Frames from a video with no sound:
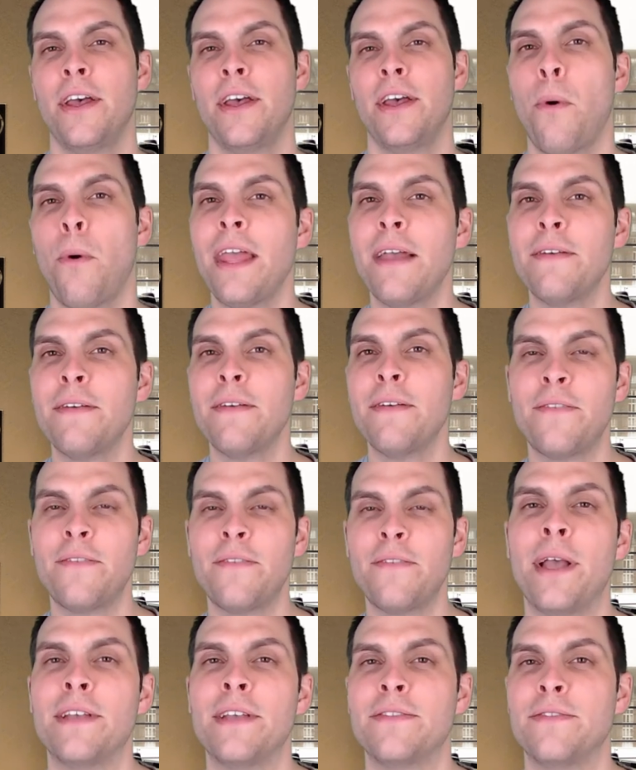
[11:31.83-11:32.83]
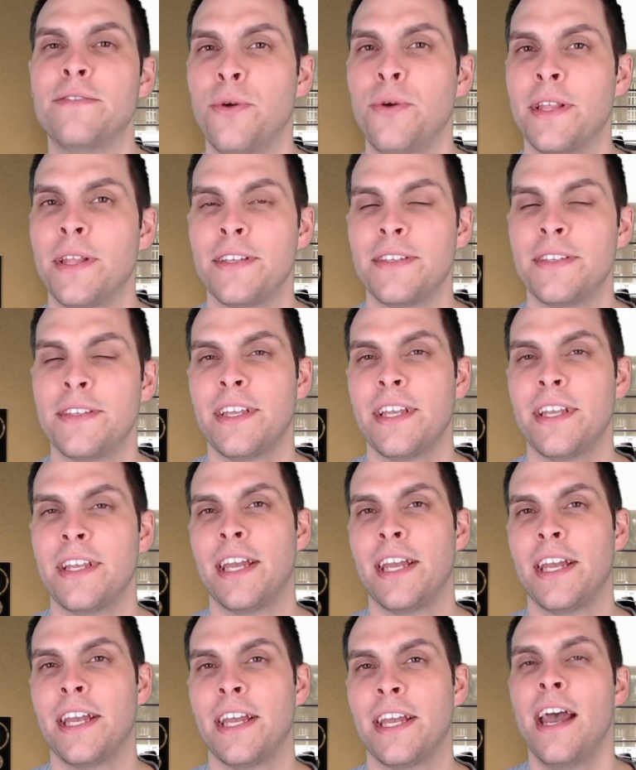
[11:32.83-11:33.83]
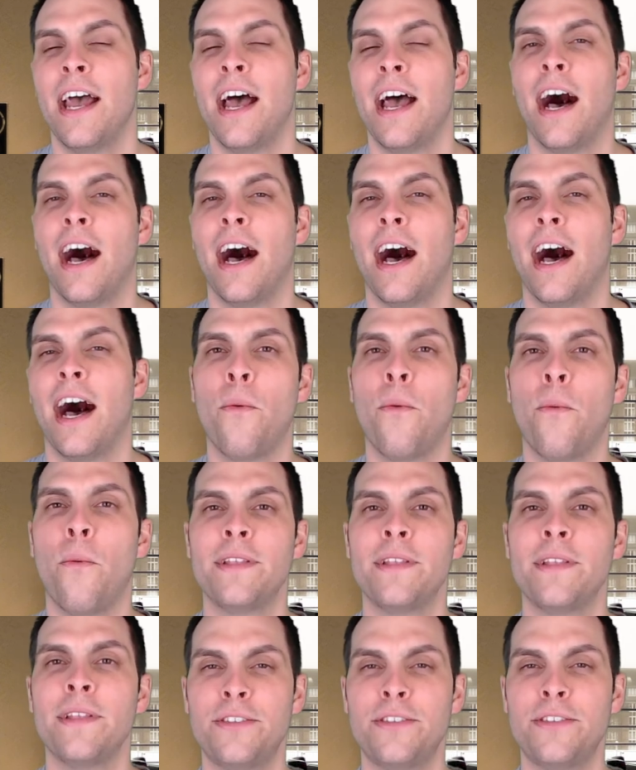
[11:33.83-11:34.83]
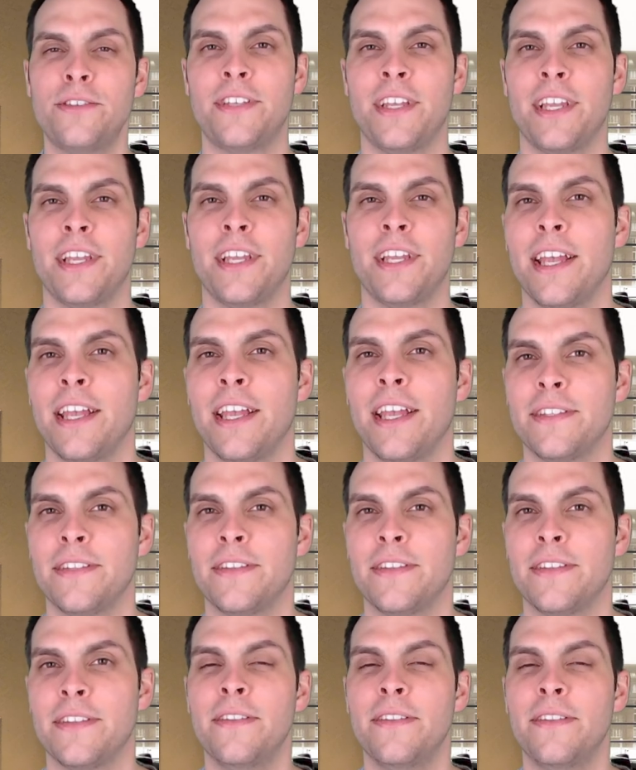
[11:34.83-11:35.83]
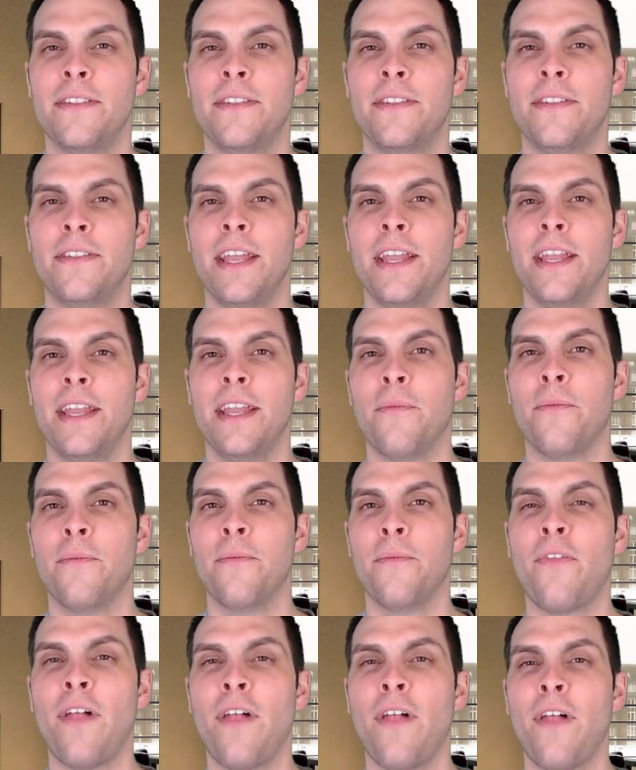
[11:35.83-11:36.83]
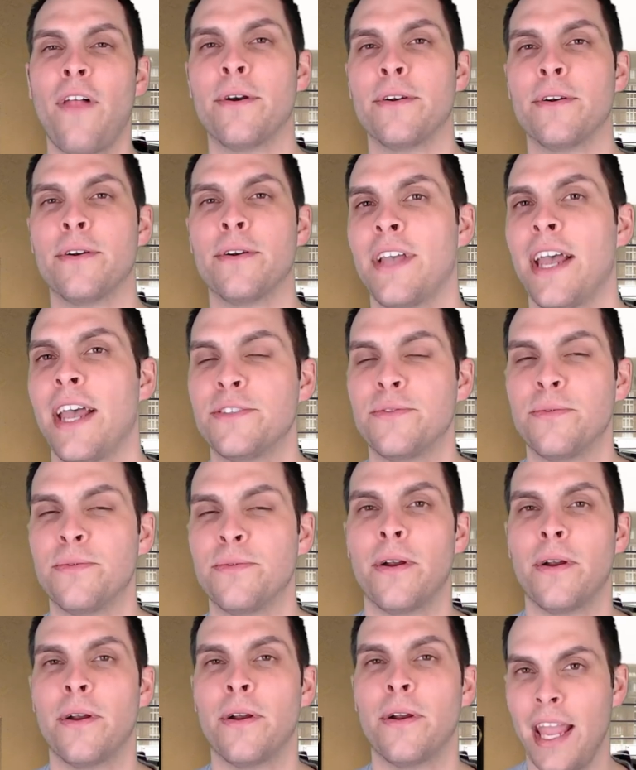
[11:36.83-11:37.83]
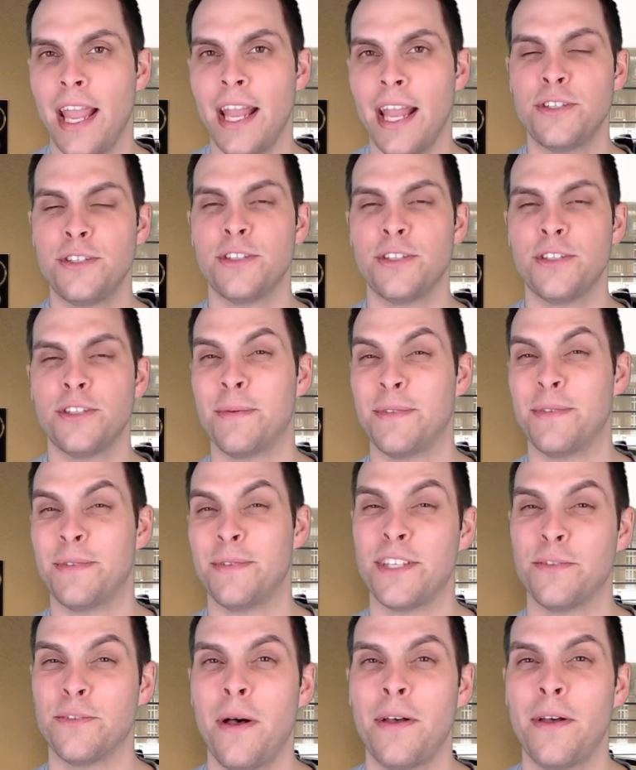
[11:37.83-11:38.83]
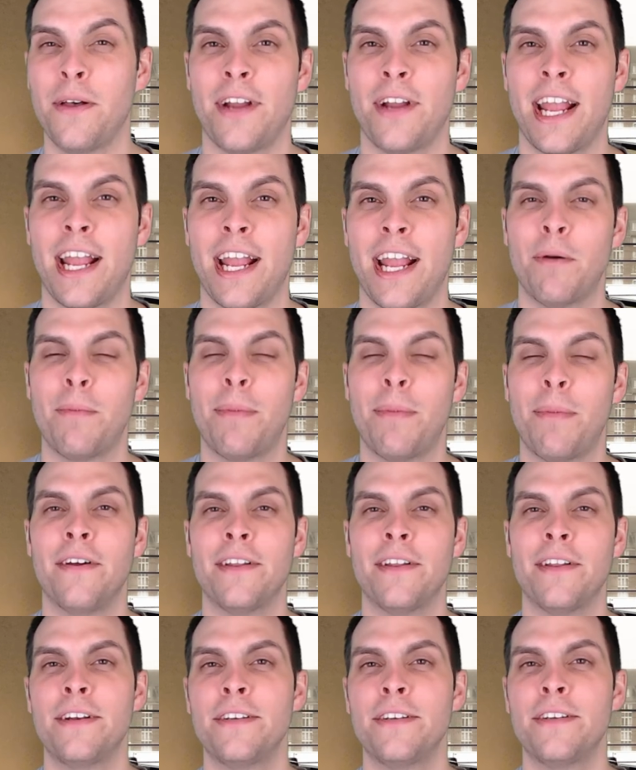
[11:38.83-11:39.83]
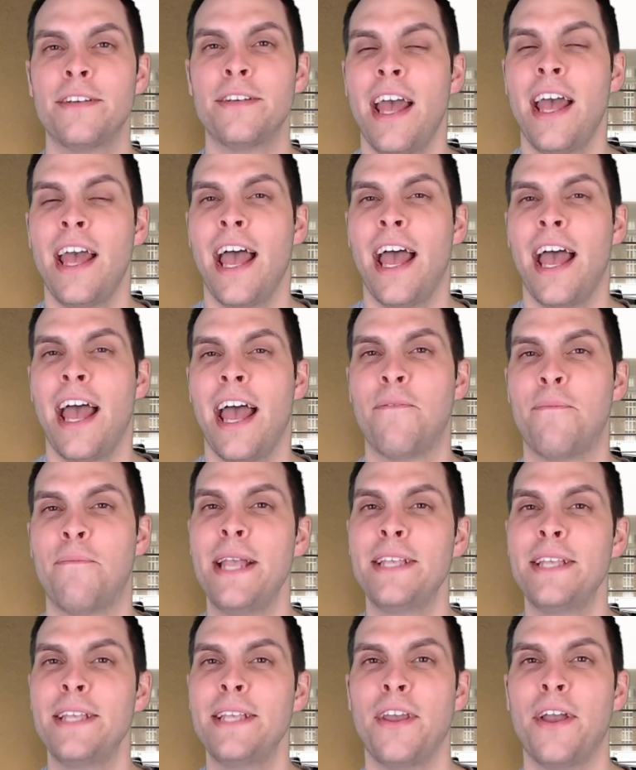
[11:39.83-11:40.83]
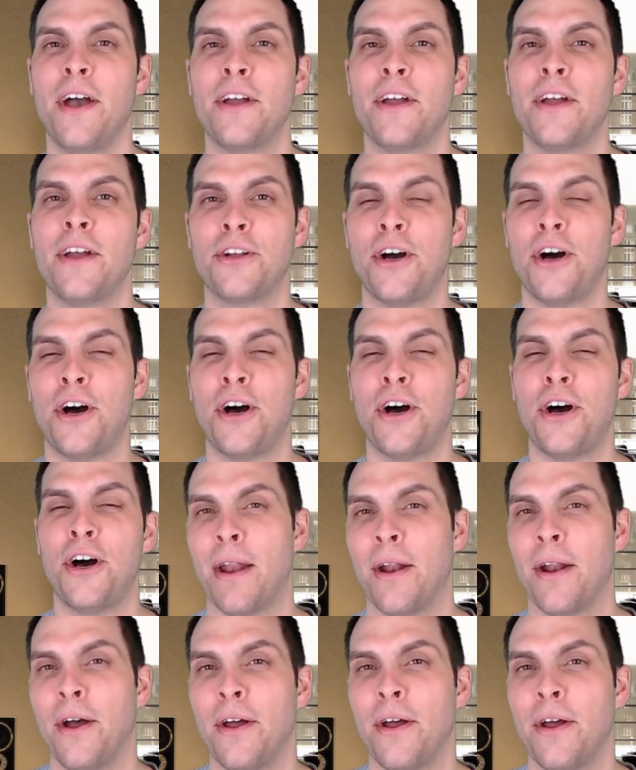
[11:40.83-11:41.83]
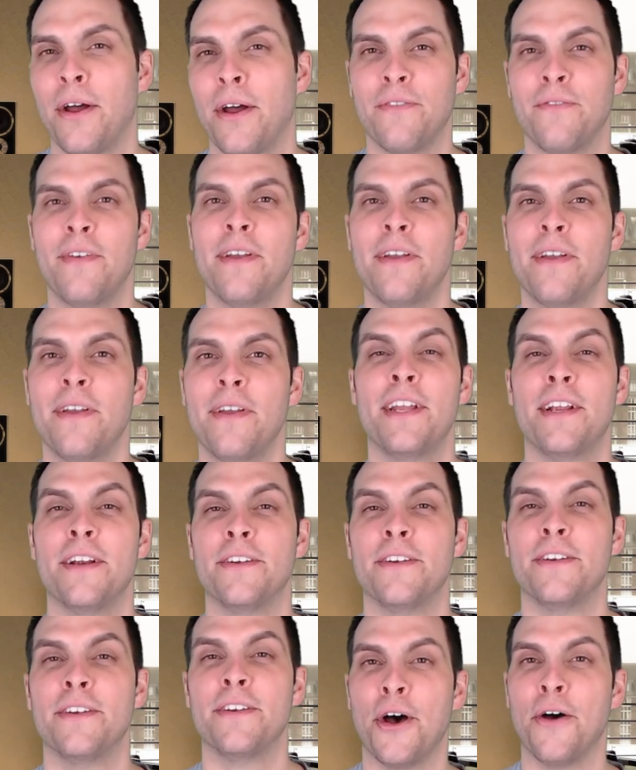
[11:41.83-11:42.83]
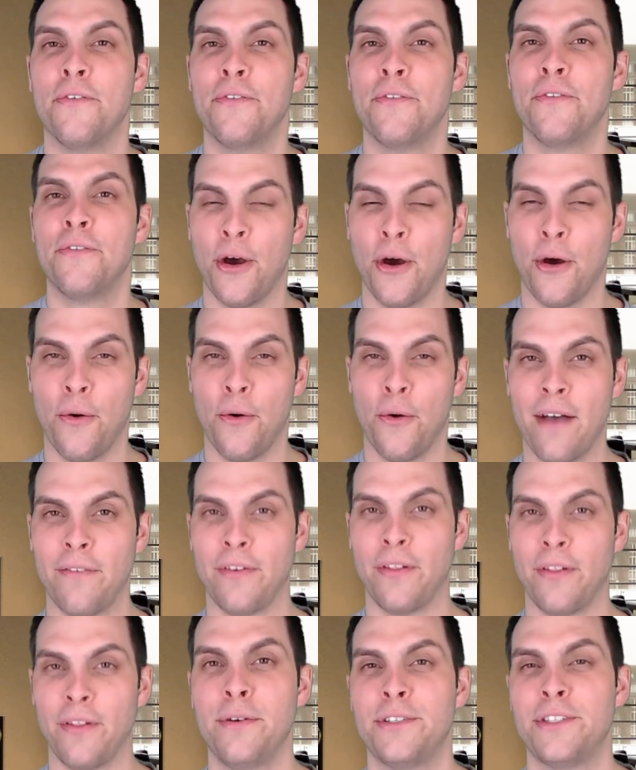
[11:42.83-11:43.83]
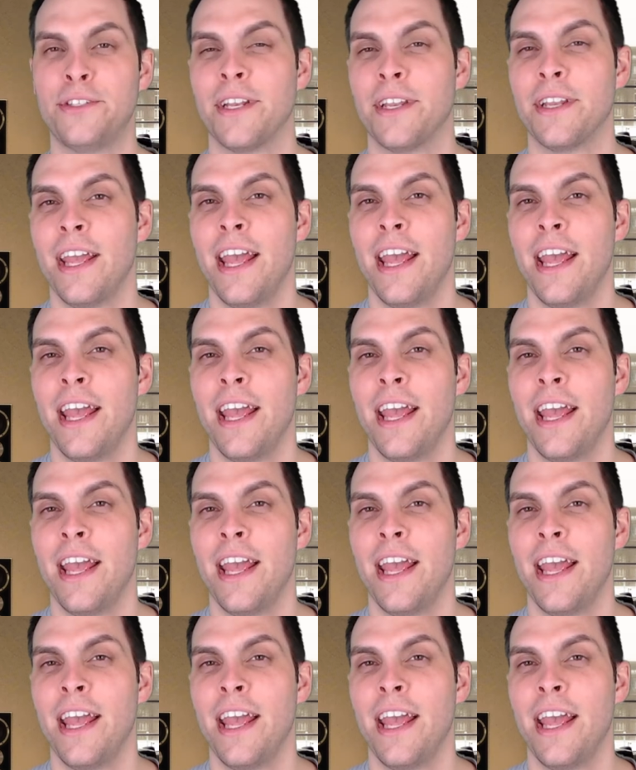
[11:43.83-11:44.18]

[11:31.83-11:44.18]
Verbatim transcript: Well, they have several ways of doing this, and uh, what's interesting is the flowers as the angiosperms as well as their animal pollinators have basically undergone about 150 years of coevolution